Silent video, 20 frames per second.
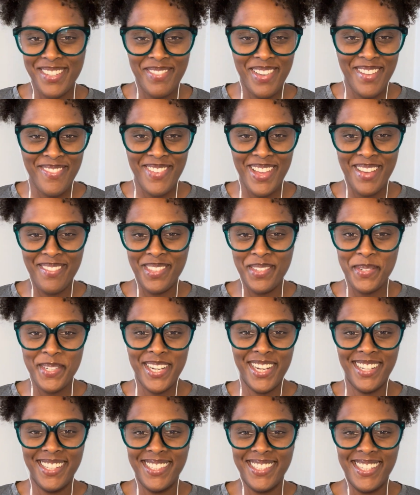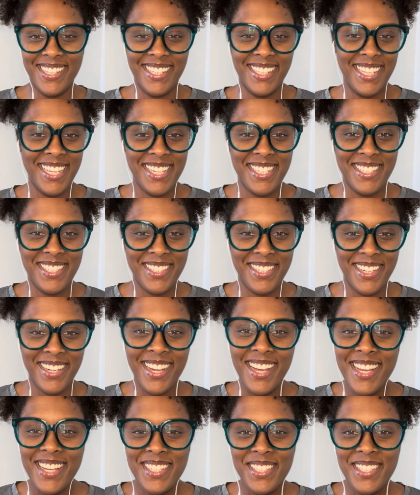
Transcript: My family, we call it an elixir.